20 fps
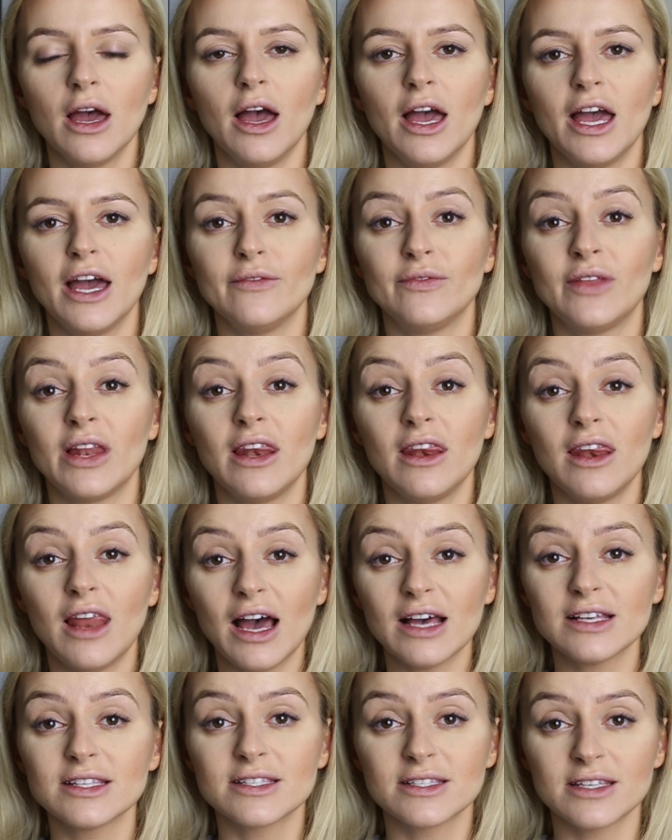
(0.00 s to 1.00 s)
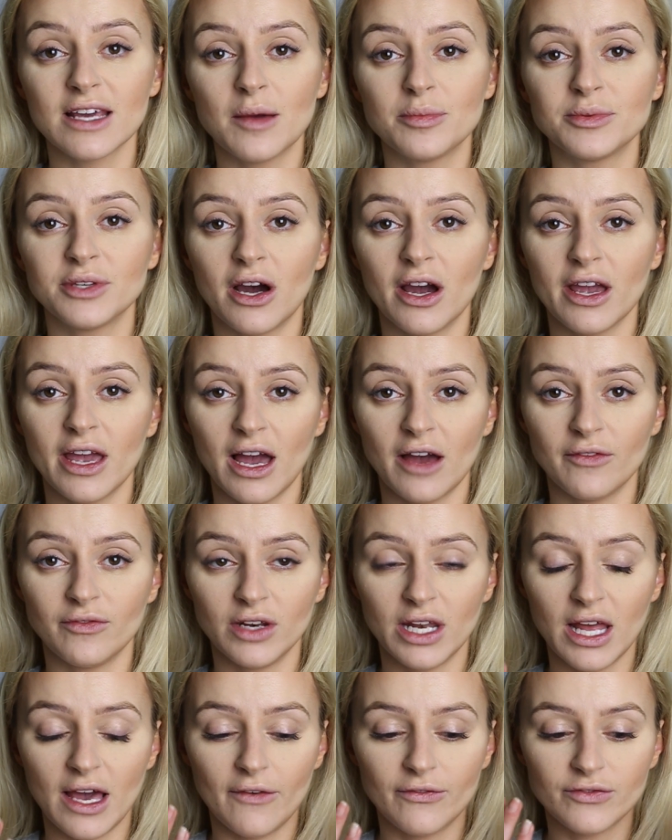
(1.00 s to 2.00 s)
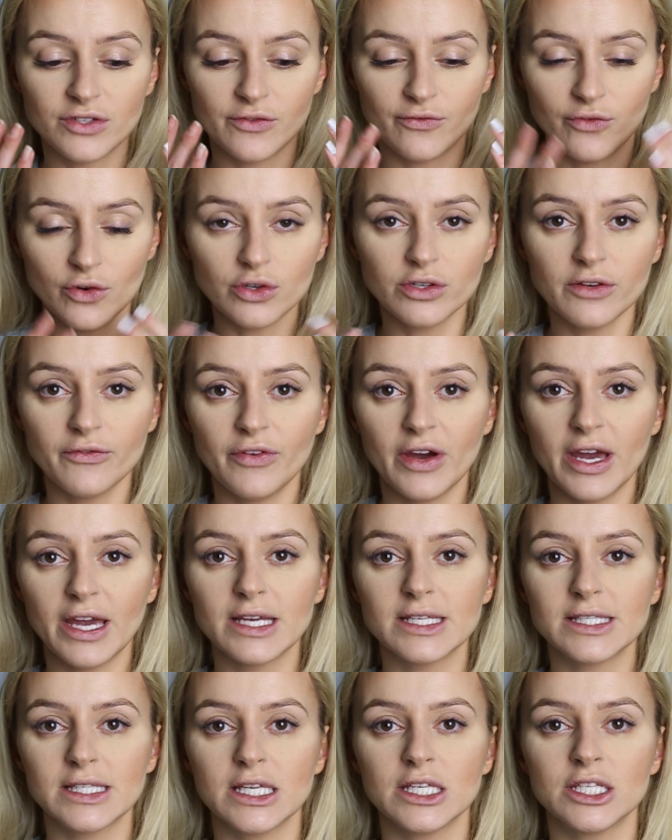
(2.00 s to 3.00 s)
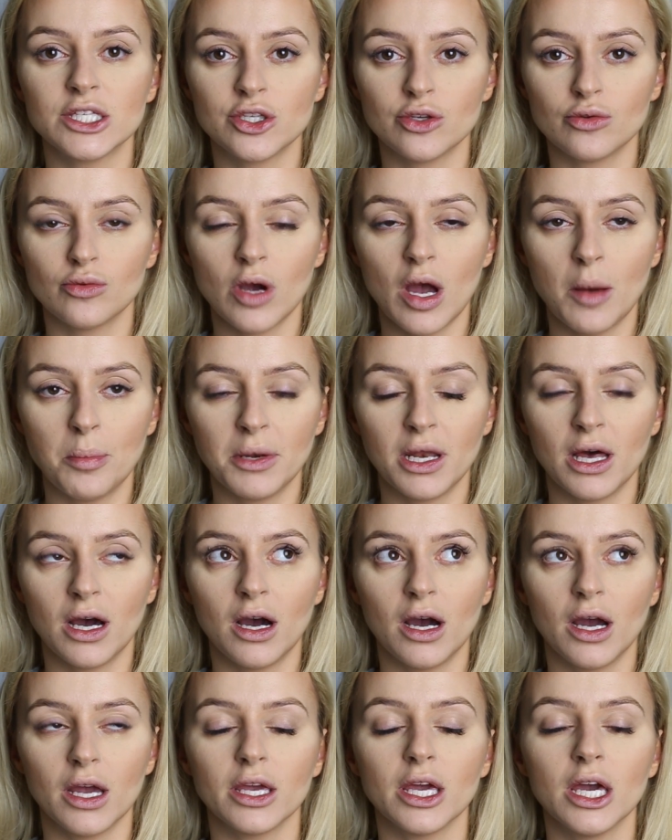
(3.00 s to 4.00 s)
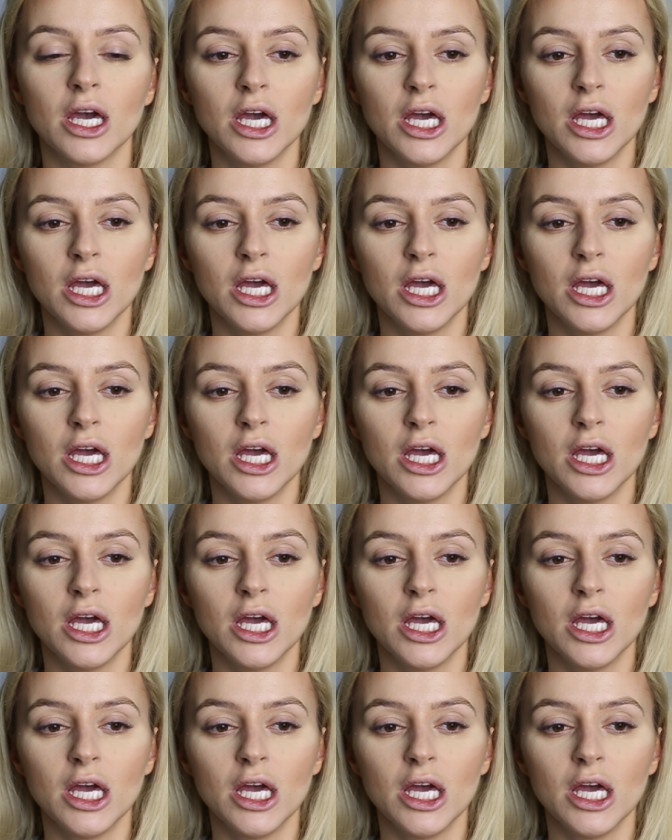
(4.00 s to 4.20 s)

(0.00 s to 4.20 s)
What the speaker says: The last step that I have left for the face is to apply